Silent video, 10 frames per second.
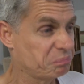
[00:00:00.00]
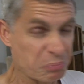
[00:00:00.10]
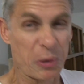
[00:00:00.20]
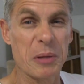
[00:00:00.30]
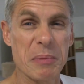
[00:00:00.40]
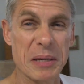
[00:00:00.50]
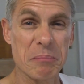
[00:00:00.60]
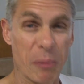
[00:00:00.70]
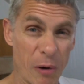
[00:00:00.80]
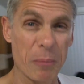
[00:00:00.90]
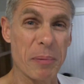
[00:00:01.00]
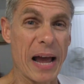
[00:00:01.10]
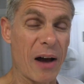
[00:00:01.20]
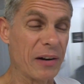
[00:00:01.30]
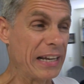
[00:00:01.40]
pretty big burp
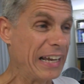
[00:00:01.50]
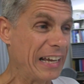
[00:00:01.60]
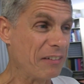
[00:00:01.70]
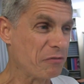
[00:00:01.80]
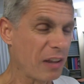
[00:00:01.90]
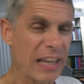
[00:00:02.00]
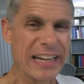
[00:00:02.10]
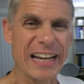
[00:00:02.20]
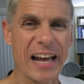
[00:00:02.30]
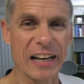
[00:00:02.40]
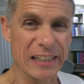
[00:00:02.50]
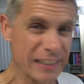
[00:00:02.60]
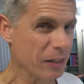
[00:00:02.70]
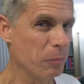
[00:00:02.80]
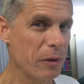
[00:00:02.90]
out and felt like I got a
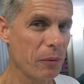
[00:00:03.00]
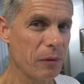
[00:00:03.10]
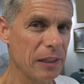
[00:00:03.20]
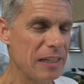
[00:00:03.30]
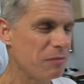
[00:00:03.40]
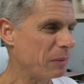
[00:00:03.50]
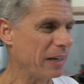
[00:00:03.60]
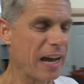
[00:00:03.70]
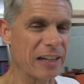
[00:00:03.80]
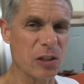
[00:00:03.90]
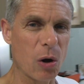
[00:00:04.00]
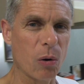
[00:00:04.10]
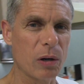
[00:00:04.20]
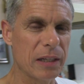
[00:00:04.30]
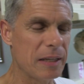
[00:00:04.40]
little bit of relief, but not
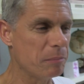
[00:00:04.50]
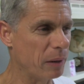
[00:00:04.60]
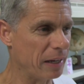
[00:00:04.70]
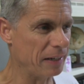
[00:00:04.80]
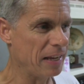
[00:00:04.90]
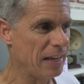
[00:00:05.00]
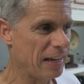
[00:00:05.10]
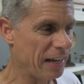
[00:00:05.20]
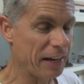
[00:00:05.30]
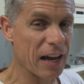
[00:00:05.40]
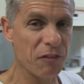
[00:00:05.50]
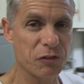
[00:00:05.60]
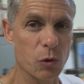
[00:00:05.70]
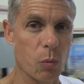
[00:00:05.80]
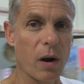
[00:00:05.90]
totally, but enough
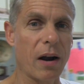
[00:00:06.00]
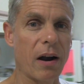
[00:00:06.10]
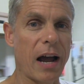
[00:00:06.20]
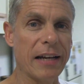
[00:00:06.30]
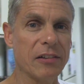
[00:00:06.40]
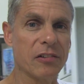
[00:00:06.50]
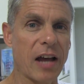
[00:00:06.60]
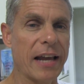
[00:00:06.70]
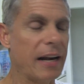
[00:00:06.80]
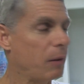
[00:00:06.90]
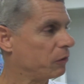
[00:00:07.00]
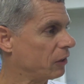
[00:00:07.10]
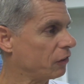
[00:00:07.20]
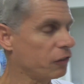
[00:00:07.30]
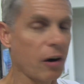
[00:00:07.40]
to where I decided I was
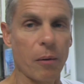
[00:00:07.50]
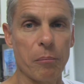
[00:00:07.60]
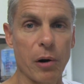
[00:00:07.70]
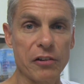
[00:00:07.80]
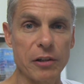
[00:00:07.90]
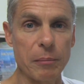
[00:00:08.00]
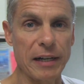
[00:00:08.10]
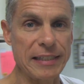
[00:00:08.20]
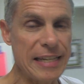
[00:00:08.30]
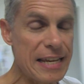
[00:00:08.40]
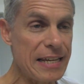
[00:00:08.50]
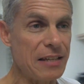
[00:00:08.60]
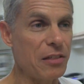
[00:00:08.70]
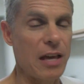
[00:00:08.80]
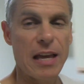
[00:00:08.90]
going to start brushing my
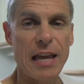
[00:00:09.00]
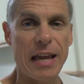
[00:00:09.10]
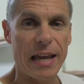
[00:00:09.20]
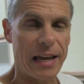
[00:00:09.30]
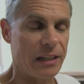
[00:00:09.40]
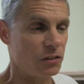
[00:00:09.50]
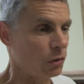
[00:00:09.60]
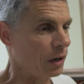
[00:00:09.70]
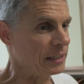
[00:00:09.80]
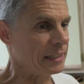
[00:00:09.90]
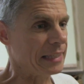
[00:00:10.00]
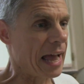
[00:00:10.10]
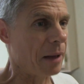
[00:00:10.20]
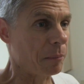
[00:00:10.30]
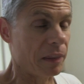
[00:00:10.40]
teeth. And so I did
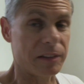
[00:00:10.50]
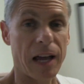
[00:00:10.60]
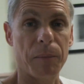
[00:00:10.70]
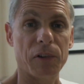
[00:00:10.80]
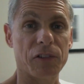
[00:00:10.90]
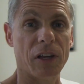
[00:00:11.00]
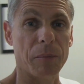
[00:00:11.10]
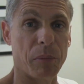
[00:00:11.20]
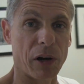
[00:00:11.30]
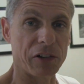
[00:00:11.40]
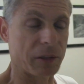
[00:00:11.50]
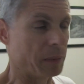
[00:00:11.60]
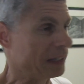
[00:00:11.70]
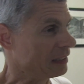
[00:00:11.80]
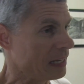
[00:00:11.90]
that. And by the time I was done brushing
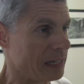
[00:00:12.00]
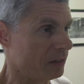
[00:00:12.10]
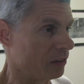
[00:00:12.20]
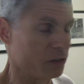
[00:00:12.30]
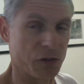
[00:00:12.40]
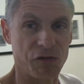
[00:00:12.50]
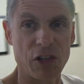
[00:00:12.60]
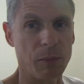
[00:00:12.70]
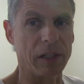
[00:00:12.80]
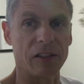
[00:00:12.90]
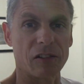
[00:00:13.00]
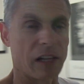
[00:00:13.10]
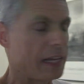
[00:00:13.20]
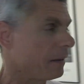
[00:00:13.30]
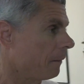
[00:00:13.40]
my teeth, just a few minutes
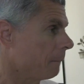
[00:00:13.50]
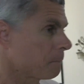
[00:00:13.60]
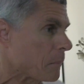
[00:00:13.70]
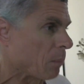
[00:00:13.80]
later,